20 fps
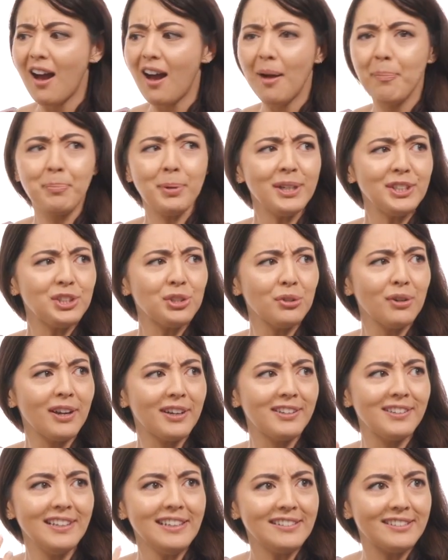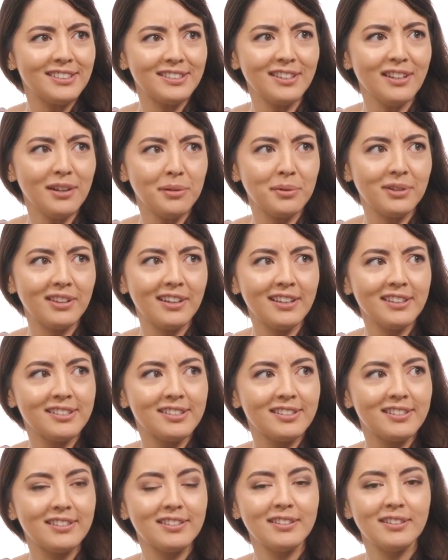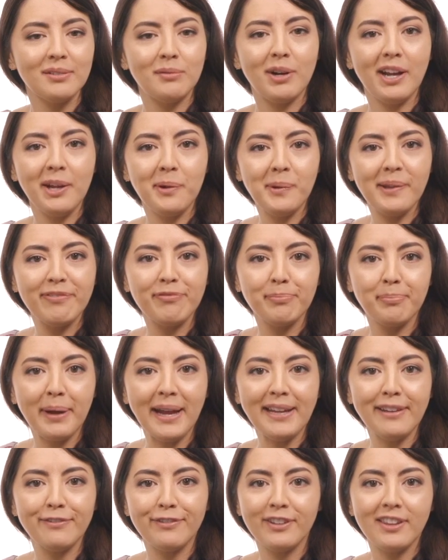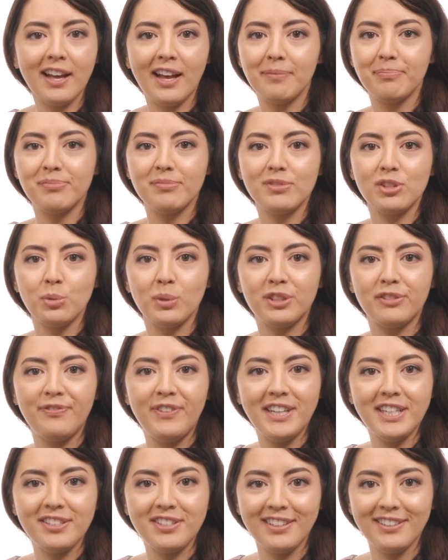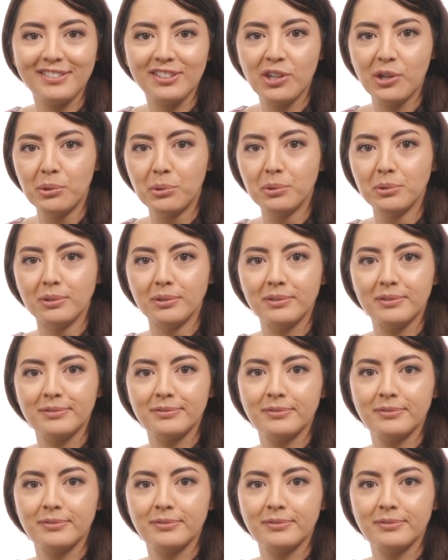I'm pretty sure I could eat dessert with this. Why are you even paying for that, Swiss finishing school?